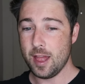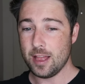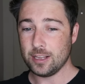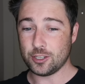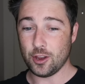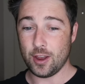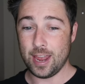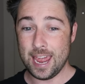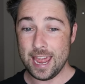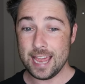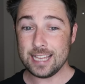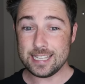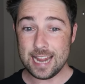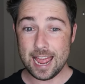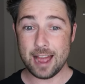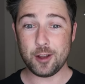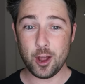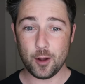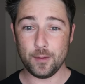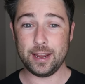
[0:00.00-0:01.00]
So he's
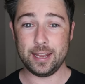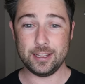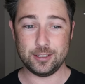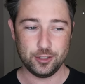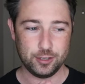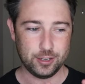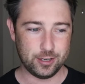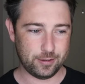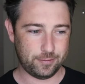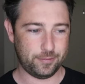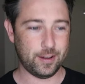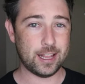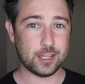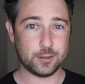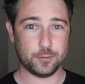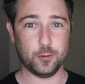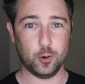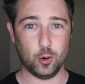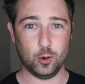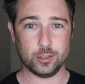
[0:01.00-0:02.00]
now going into the
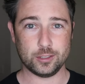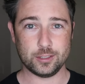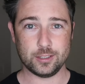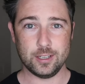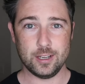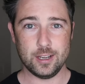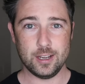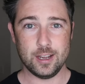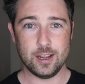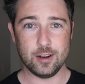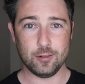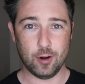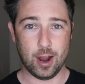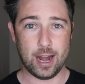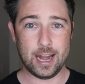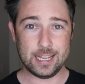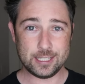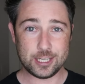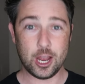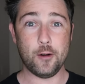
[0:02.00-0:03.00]
defense force,
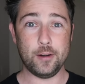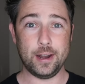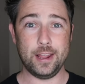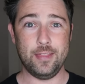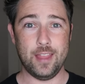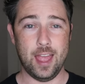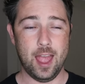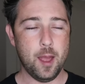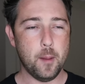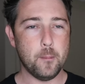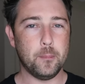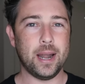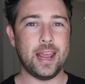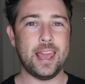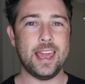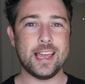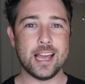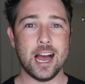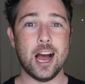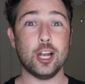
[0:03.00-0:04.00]
right? He's going in there. But
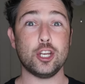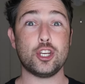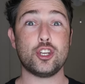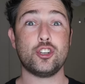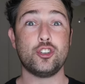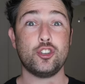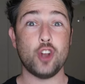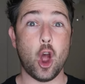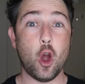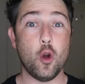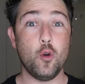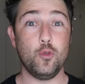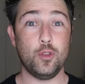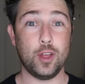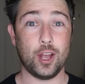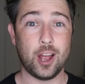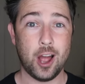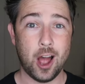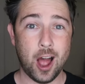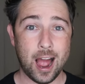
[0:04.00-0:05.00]
he can't show
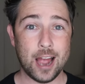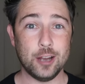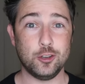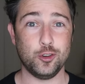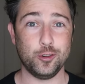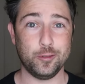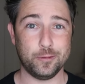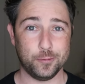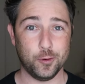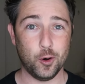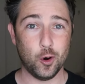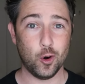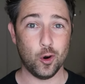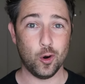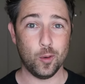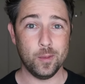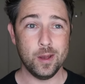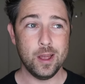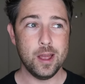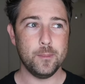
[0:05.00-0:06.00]
the Kaiju
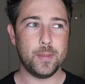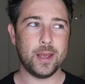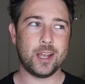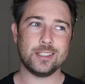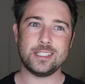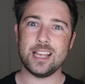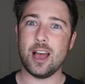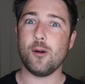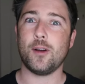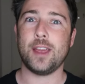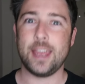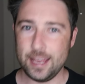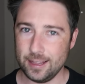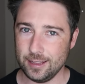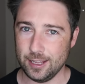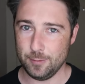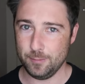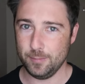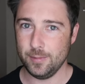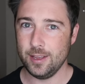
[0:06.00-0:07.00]
form because they'll kill
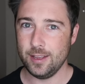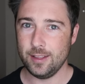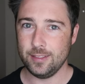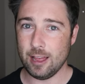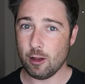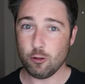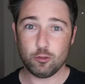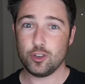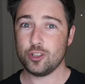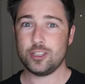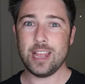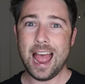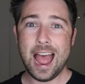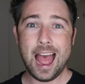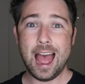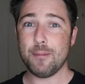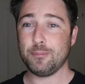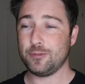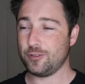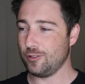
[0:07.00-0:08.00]
him. They'll just
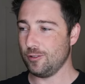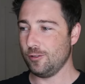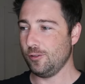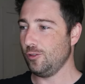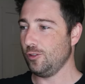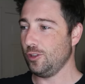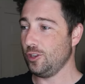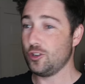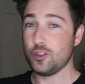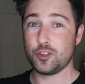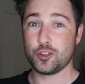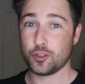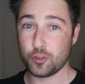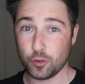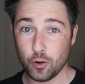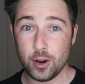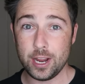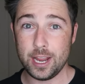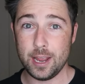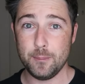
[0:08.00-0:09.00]
absolutely
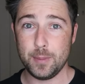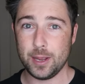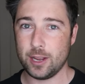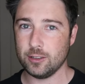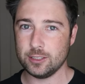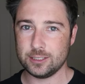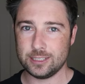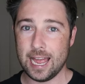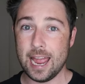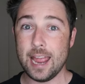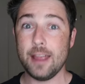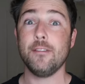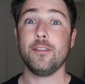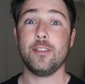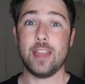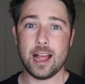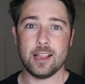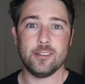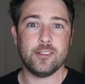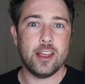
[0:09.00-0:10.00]
destroy him because
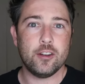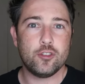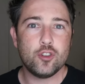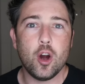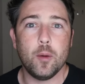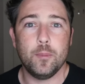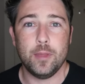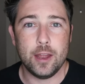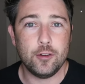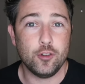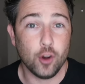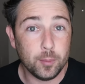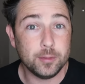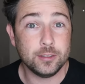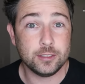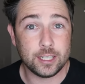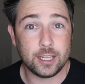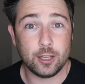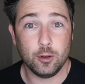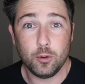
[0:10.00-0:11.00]
that's their job. Their job
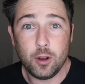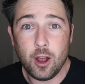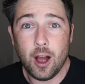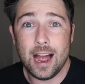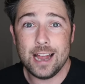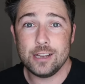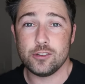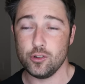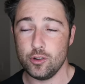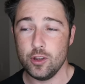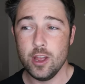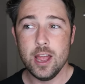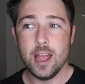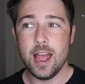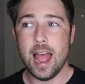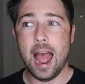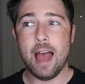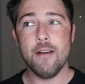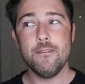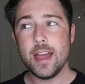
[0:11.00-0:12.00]
is to kill Kaiju.
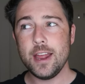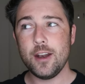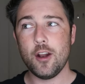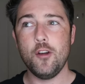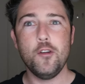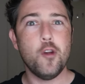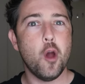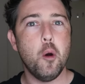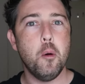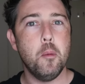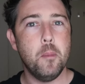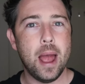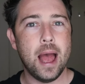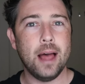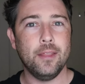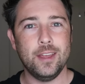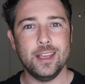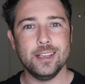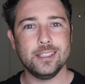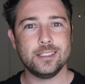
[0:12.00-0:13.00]
And they don't know
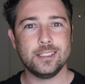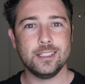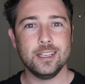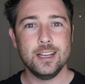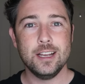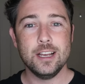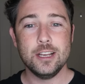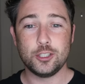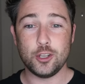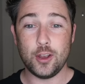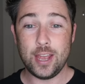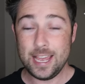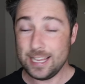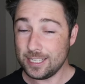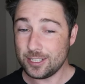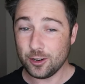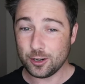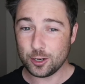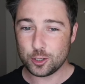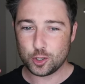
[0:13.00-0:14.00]
about this. So
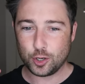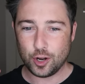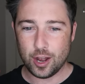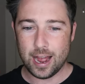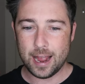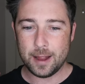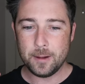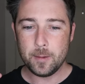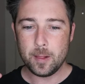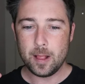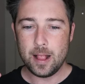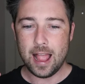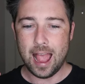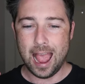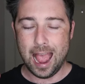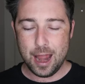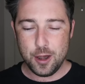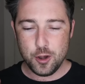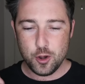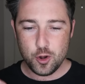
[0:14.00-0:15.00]
he's got to try
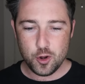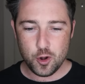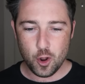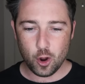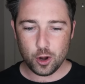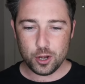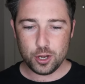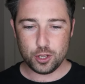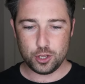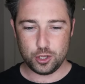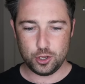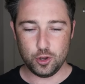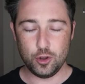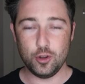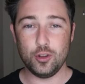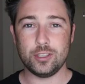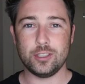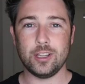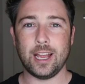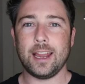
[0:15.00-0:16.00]
and not
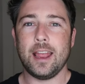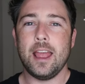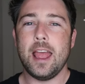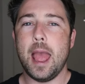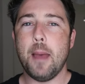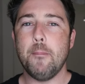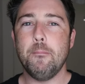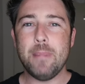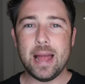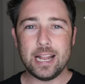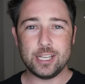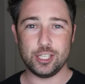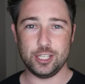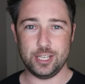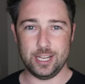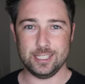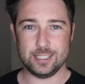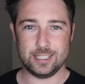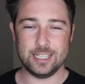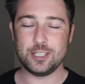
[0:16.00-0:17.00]
use, like, imagine
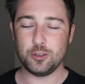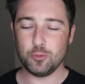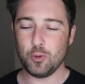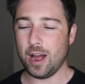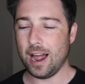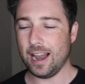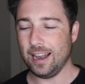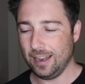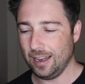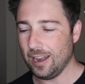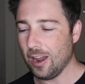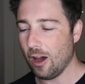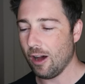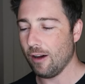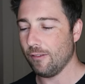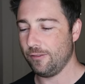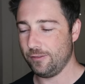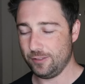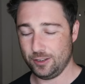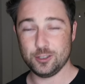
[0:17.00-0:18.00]
this. This is what I
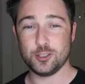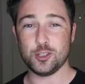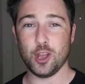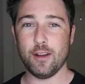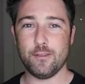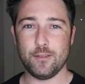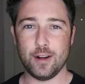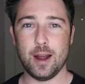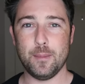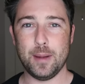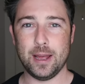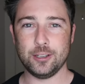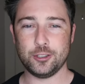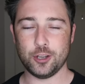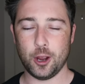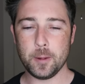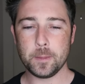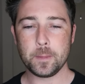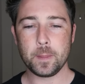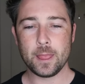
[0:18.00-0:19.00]
love so far about the
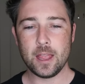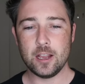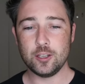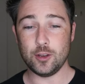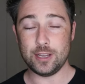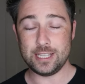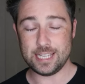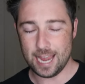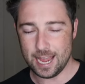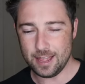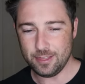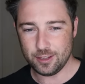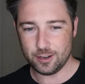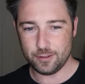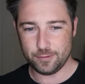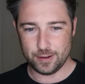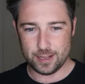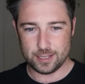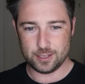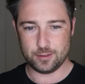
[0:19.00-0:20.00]
show. So he's in the
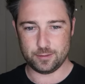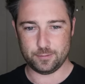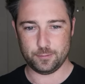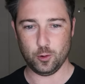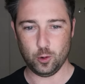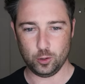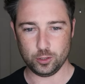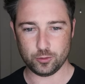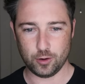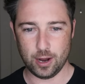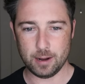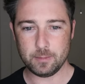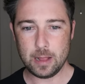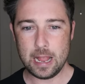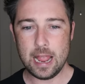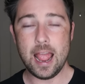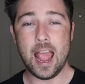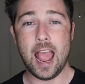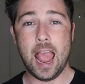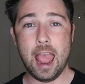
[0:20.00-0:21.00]
defense force, right?
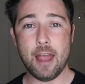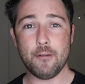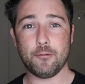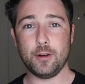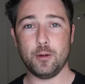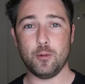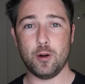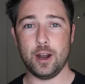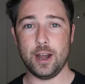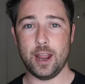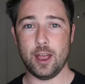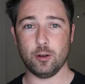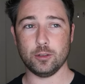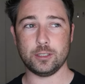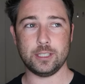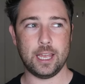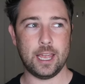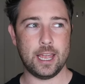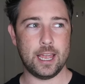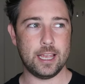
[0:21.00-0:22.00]
Everyone
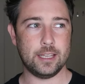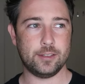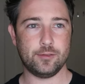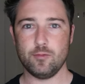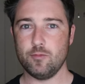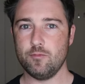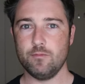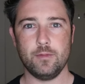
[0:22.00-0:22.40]
else is